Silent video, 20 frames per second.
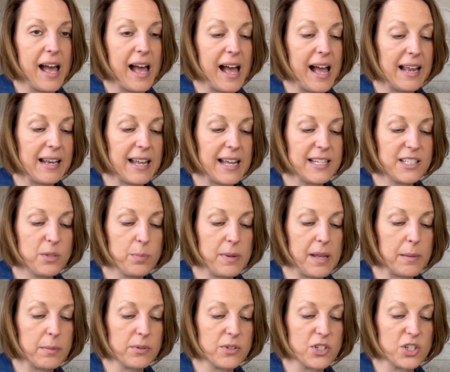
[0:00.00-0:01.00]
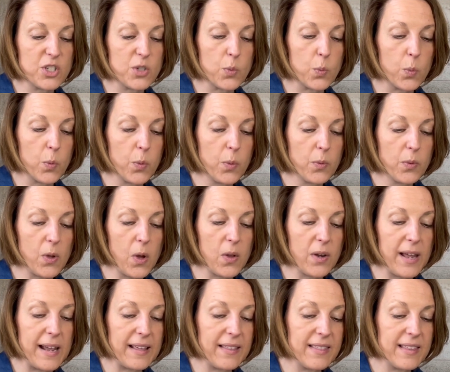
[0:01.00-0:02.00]
I like to be able to just go
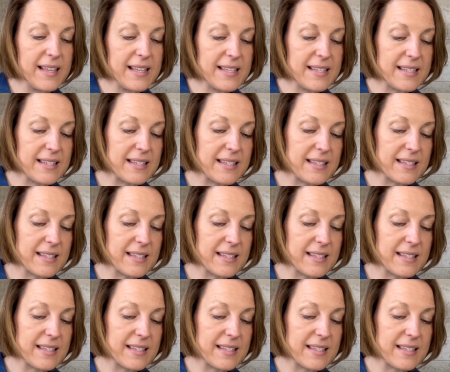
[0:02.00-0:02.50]
like this